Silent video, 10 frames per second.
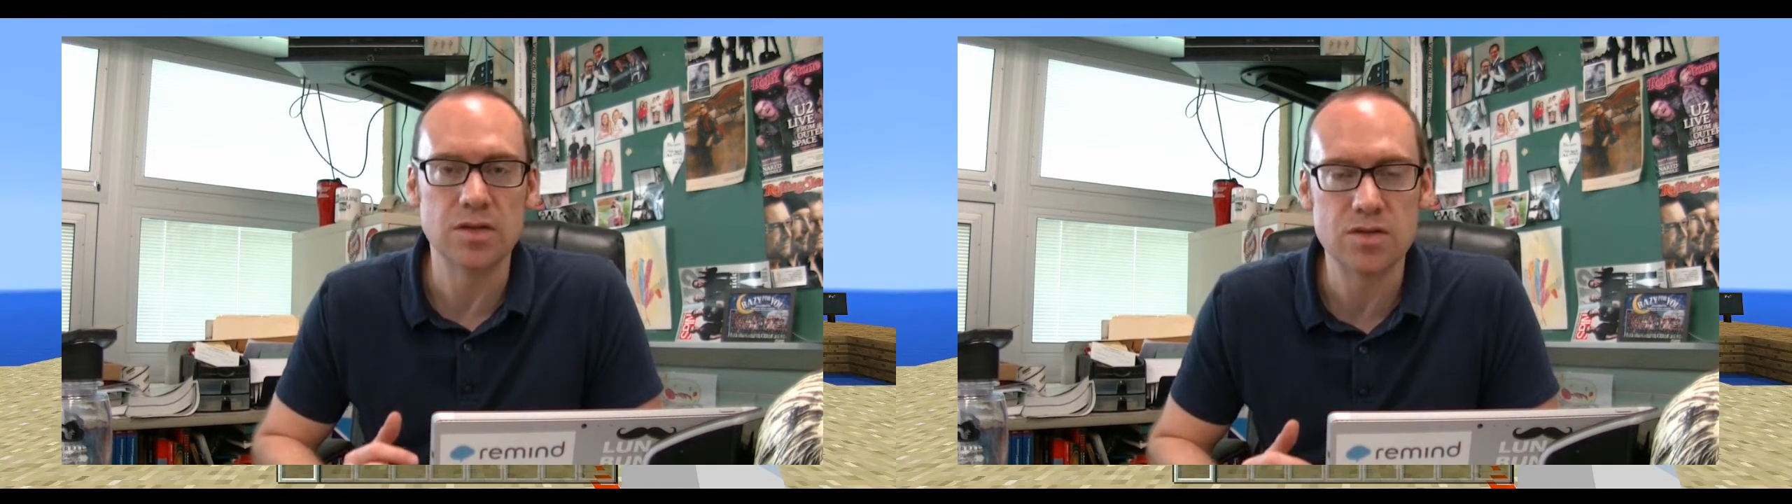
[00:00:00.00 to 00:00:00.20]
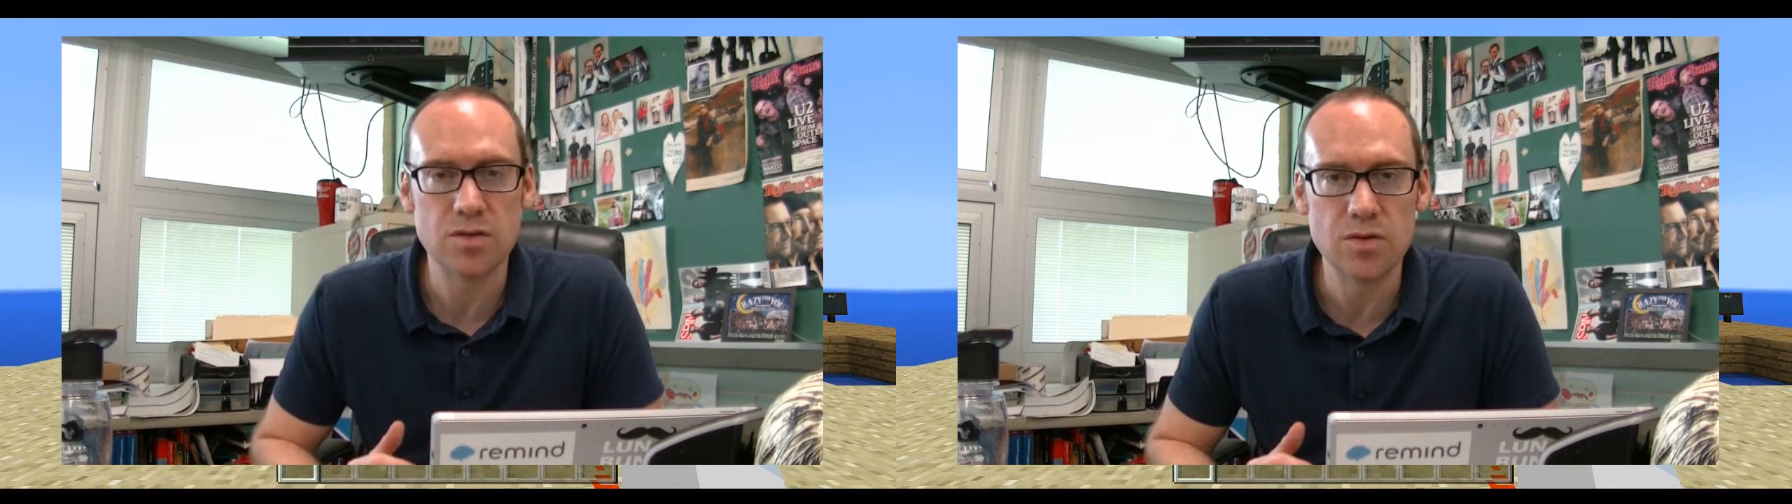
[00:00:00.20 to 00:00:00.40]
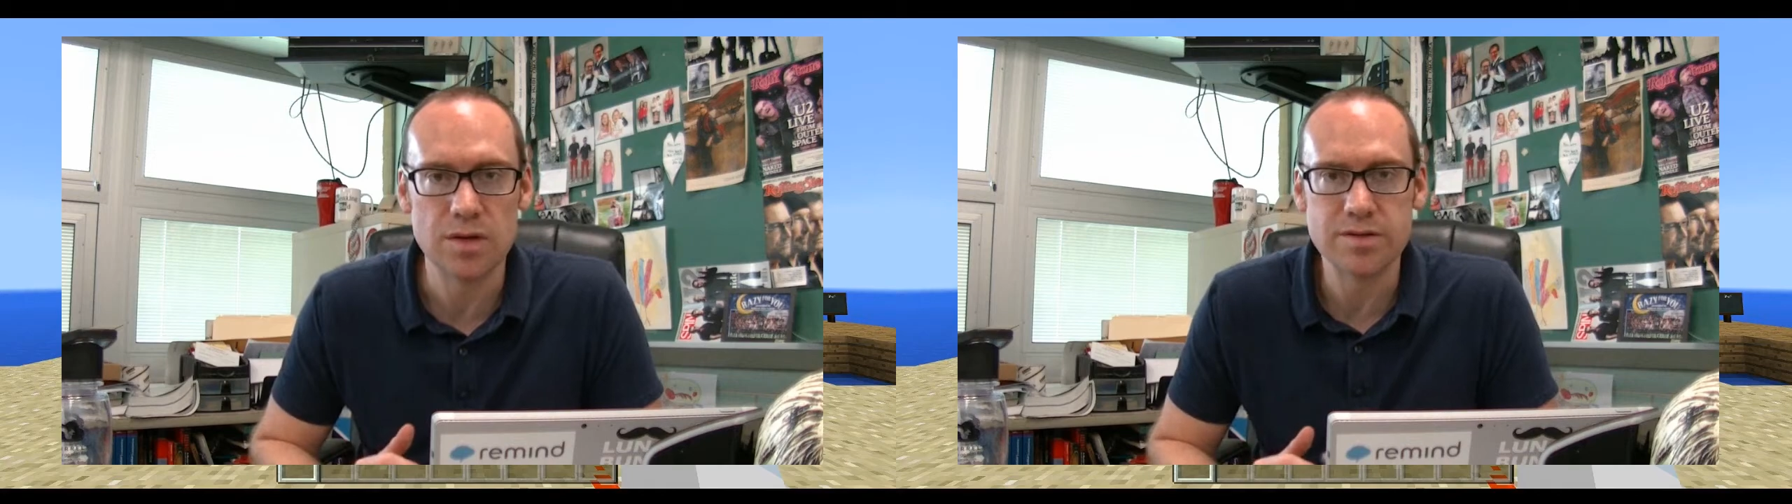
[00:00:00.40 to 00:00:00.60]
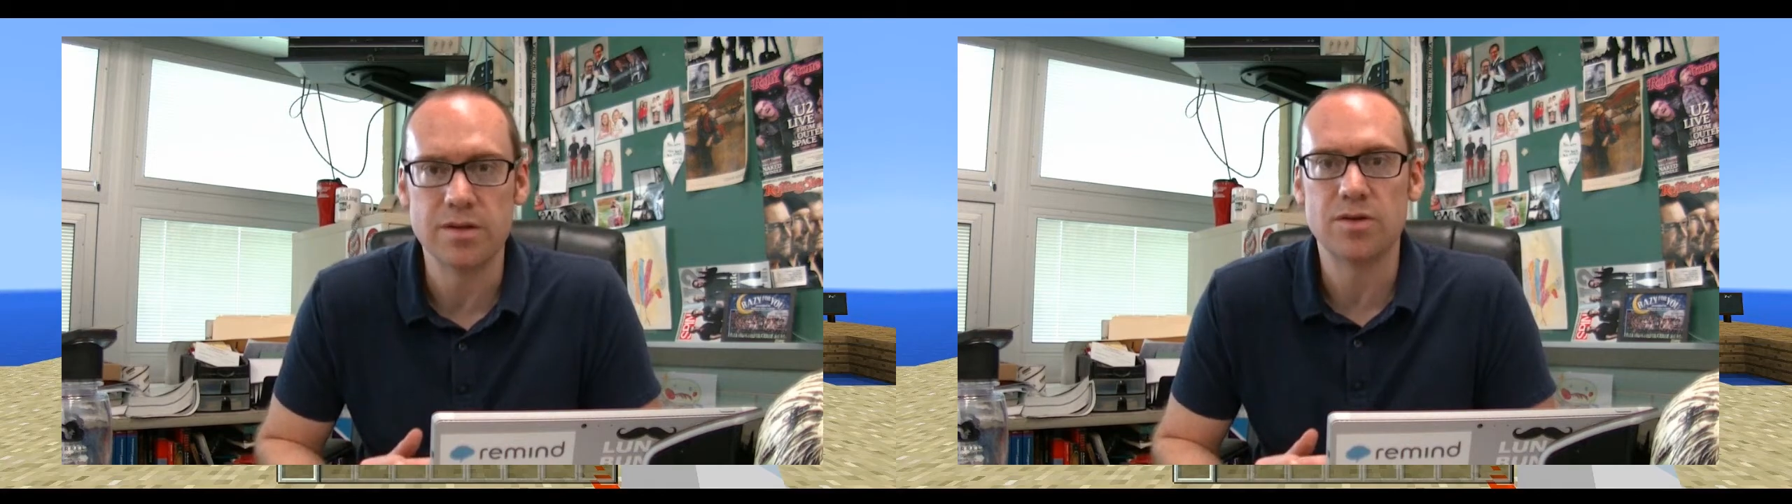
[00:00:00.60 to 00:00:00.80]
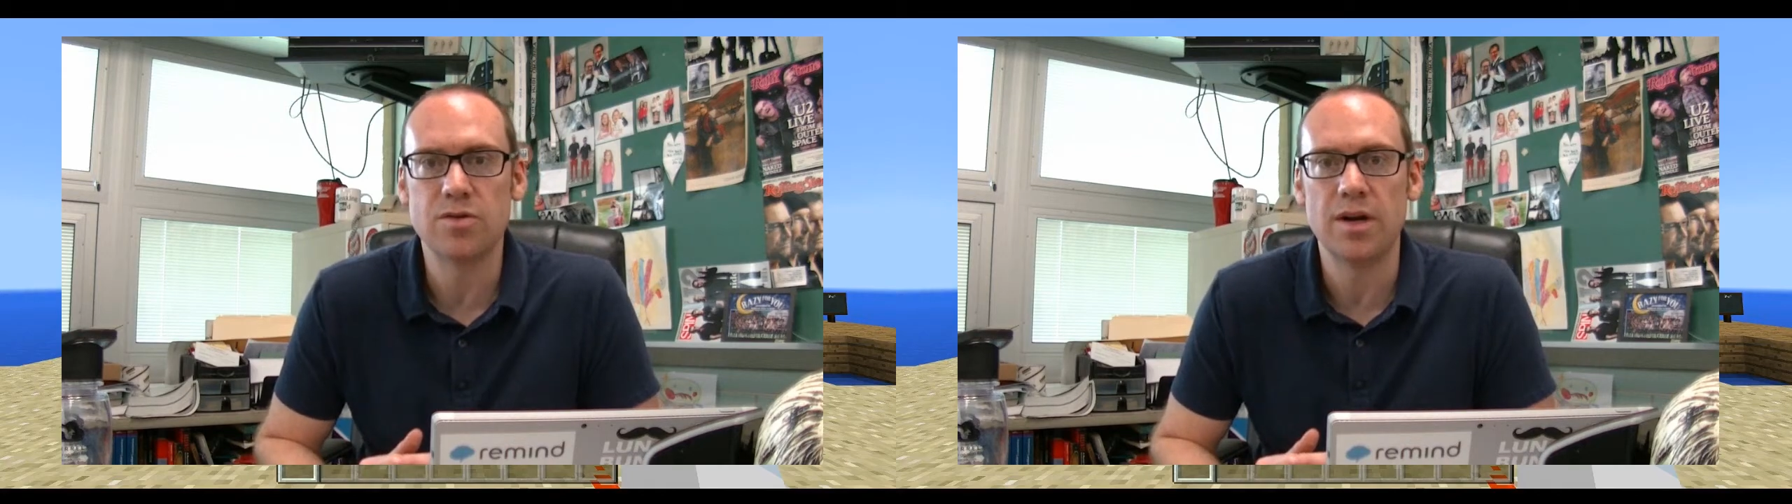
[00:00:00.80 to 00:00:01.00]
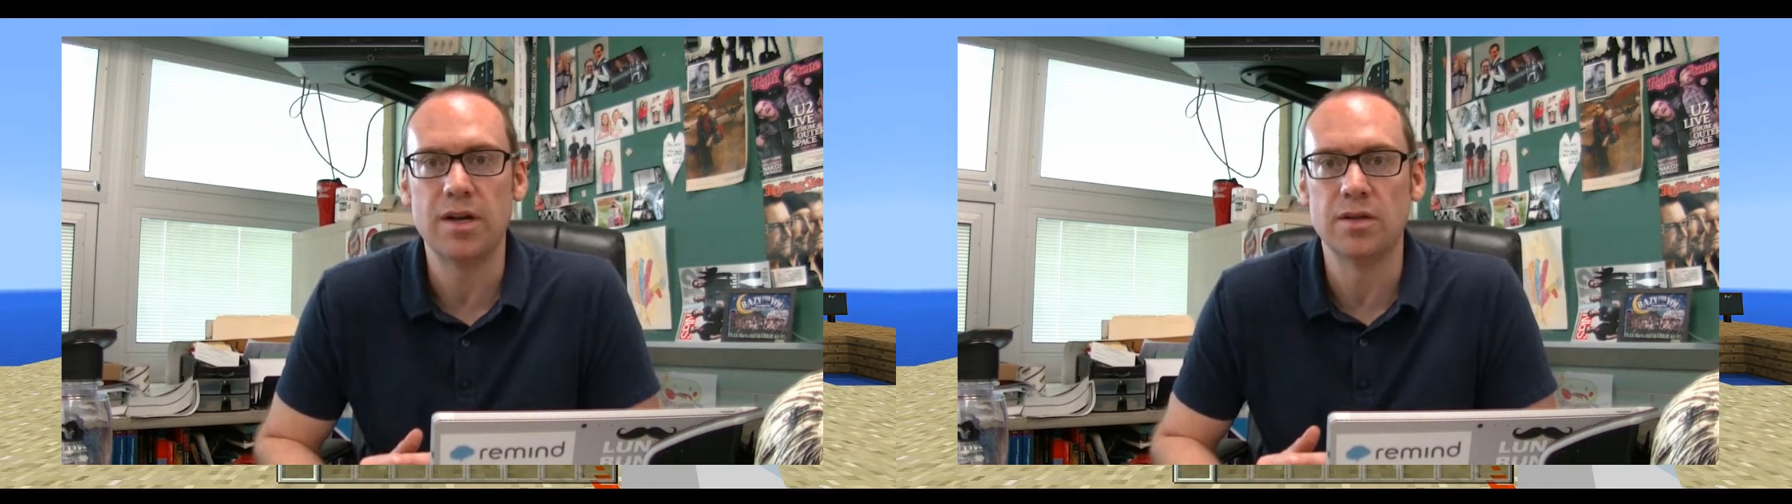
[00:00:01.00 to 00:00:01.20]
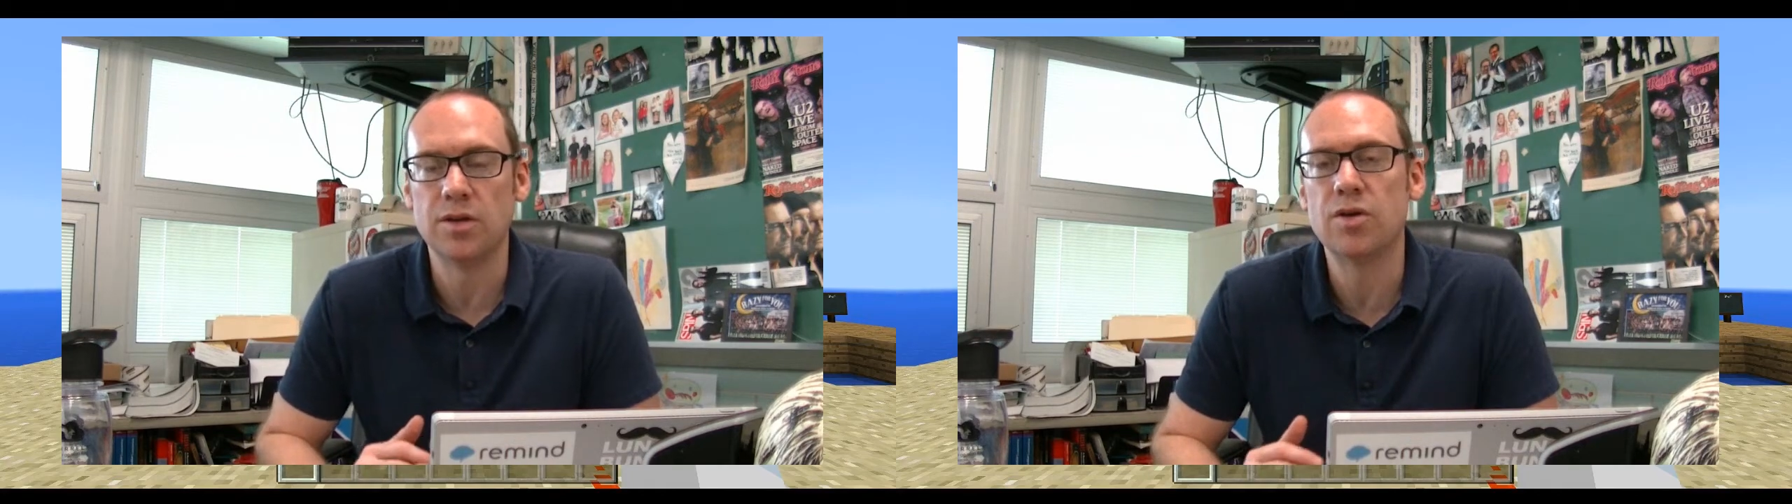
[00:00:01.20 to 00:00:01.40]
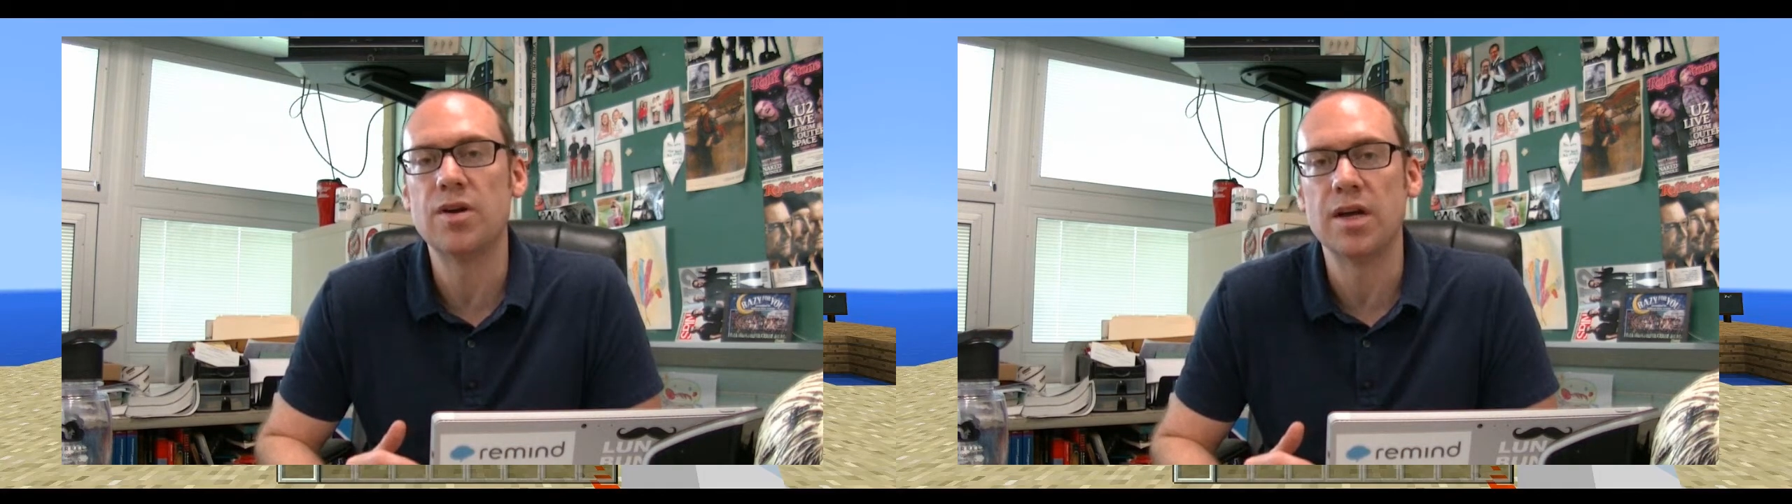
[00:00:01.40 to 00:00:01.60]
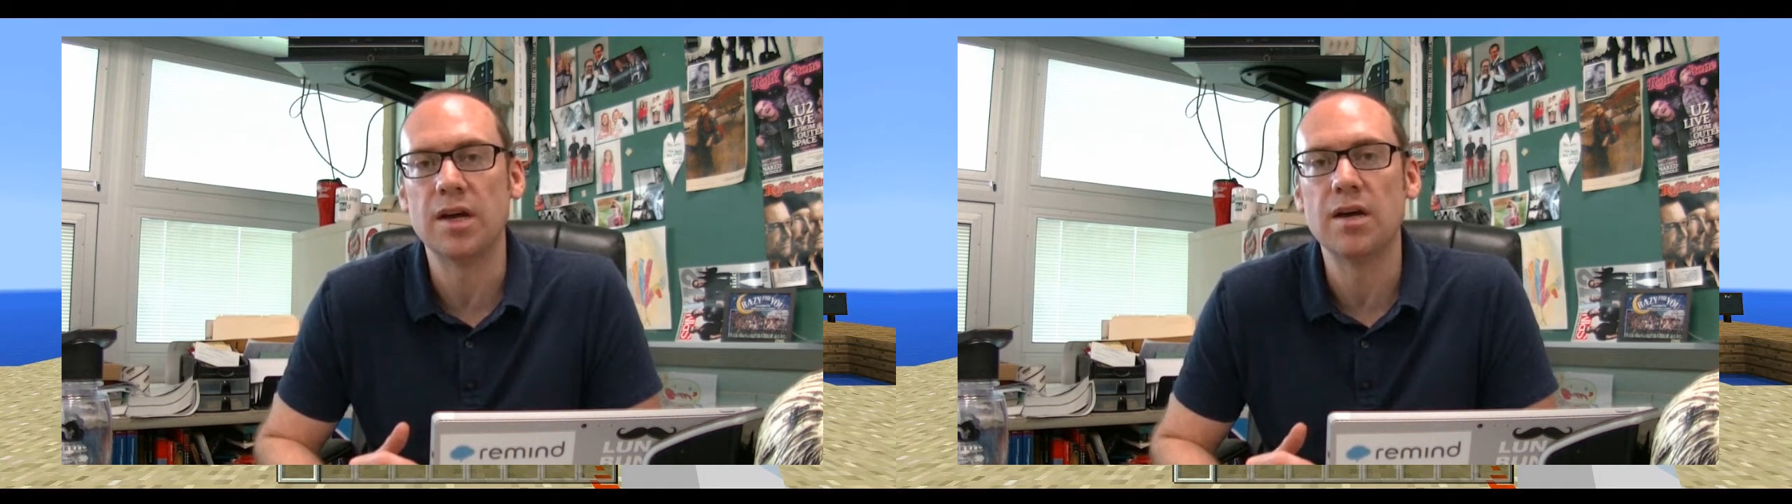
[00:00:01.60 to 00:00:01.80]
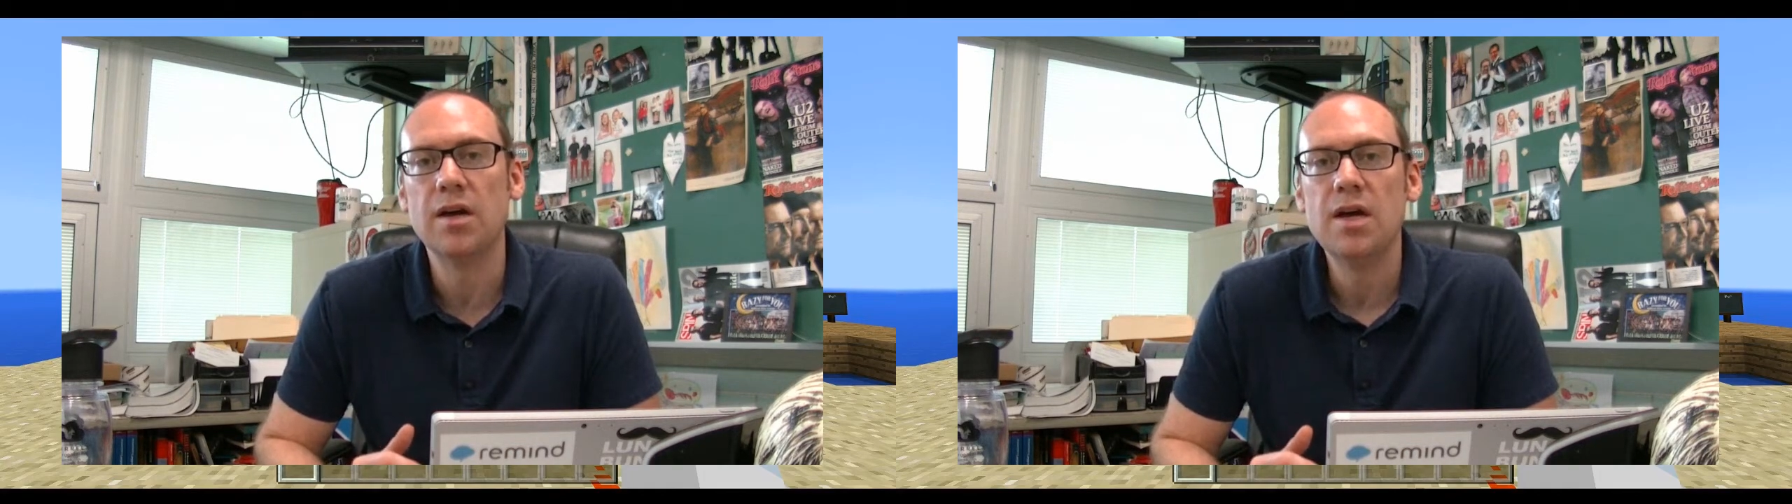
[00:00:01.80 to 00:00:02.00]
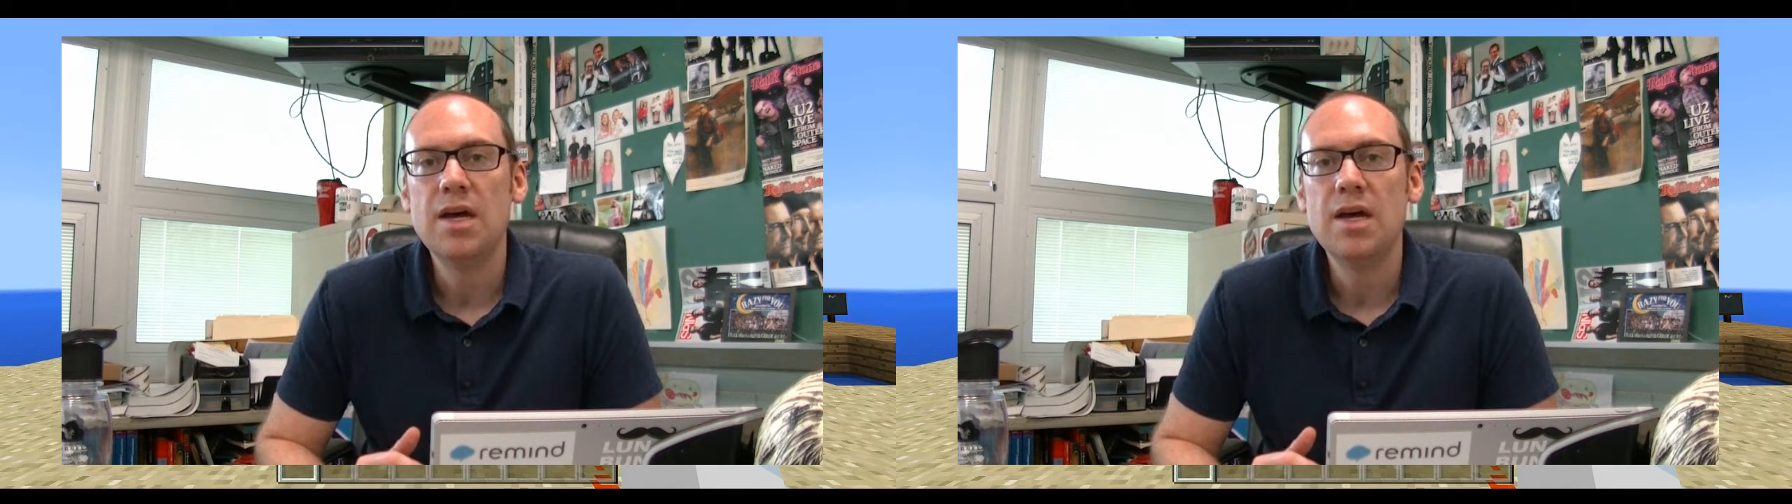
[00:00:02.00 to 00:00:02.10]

students and creating learning